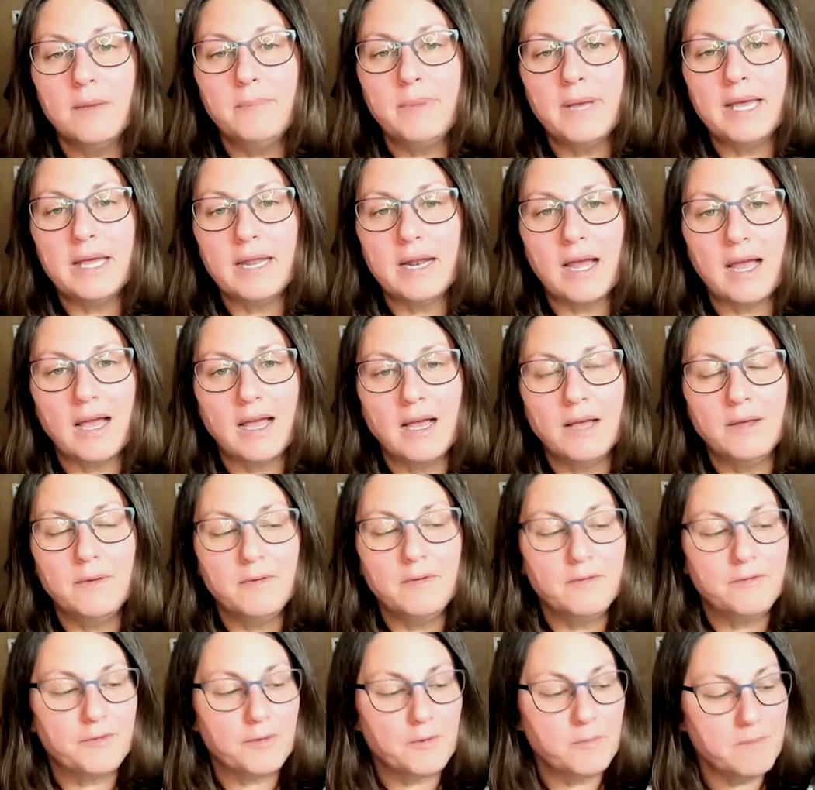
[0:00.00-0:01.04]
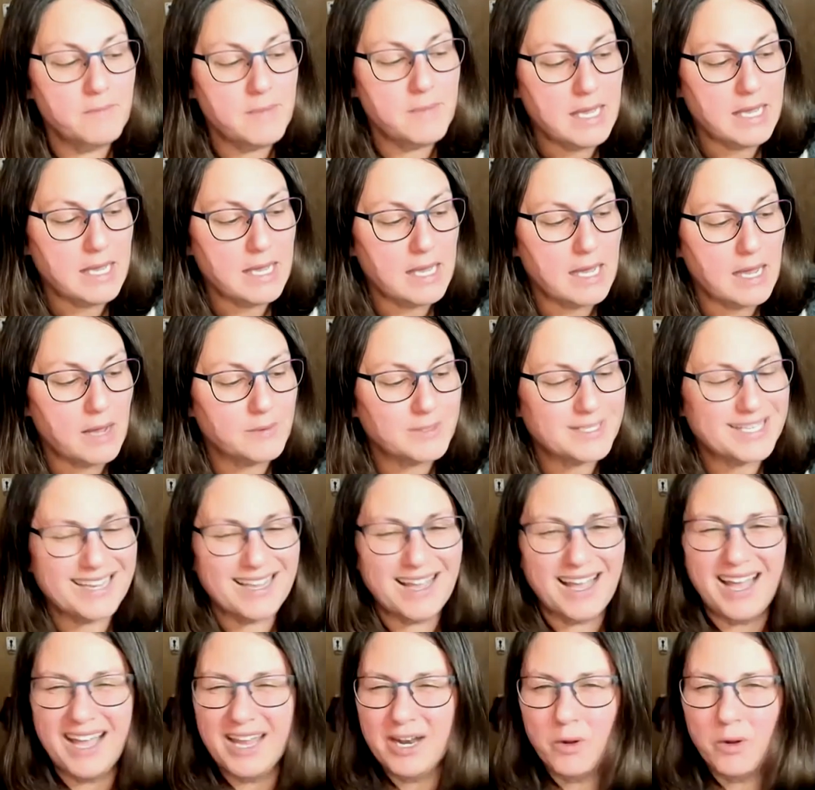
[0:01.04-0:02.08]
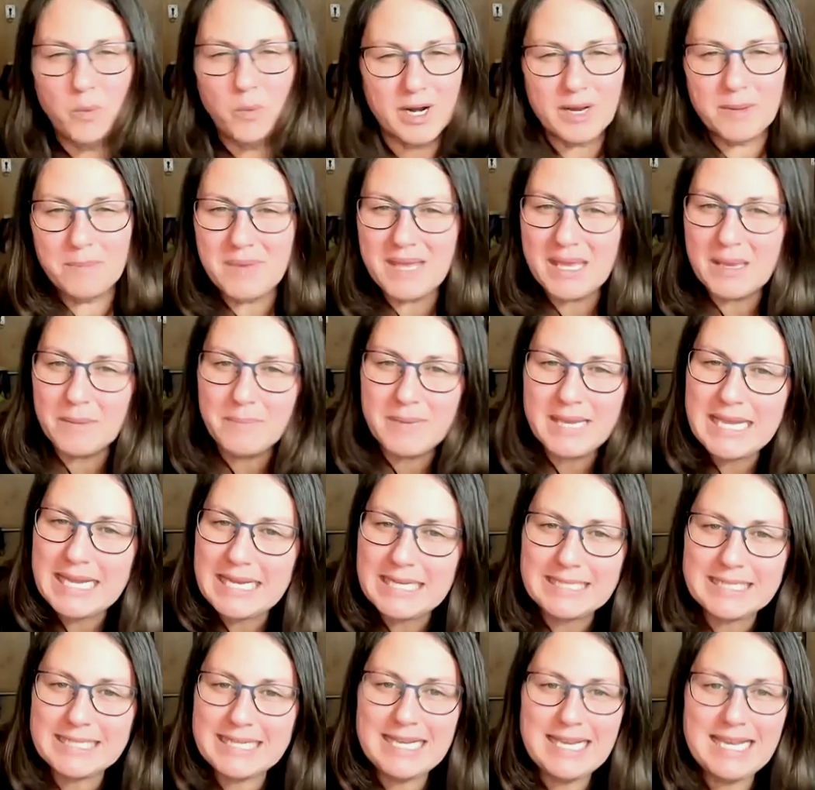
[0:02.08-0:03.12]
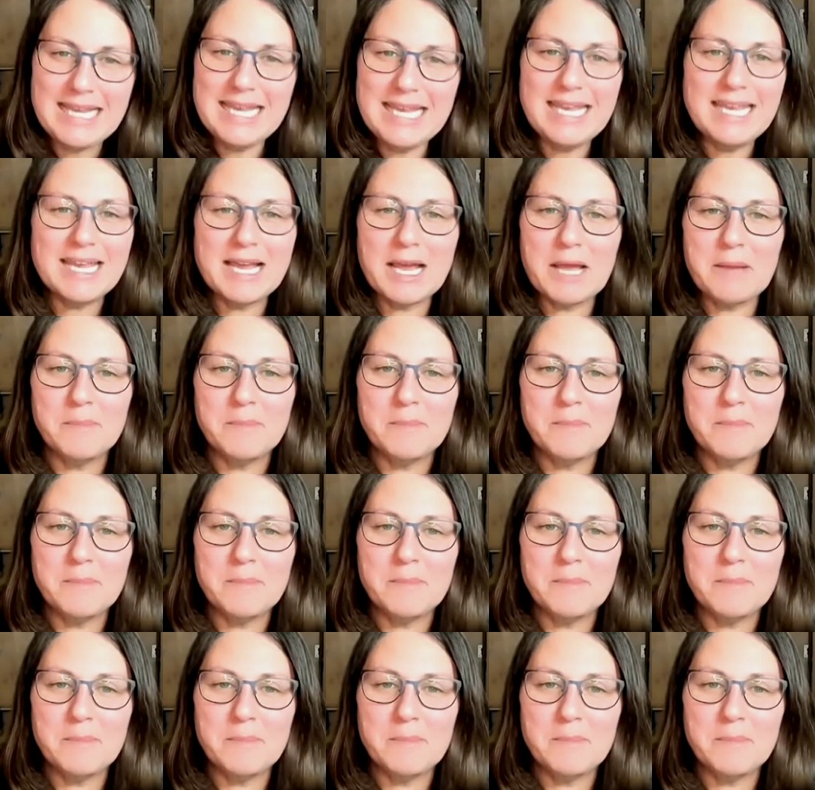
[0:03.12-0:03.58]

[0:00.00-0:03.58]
But for me, I was like, I don't want to be a PT.